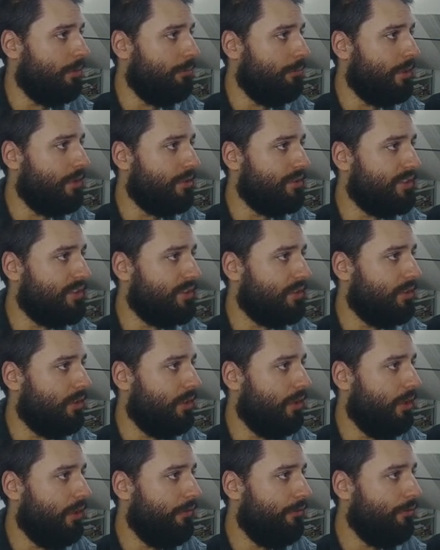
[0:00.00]
because
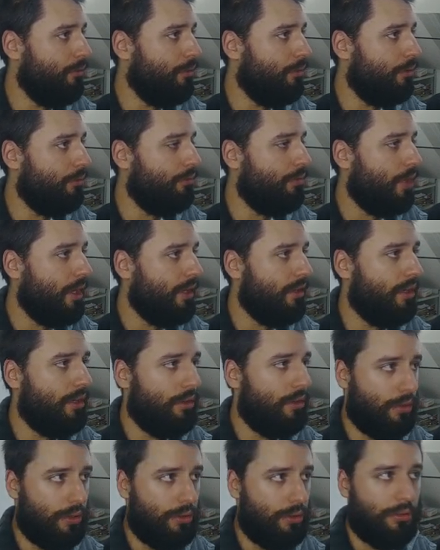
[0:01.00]
if you're writing
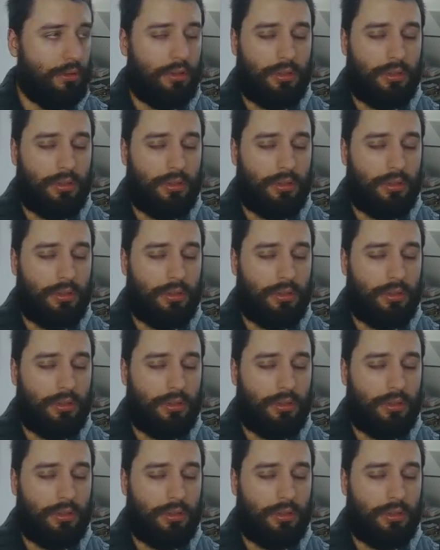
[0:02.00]
code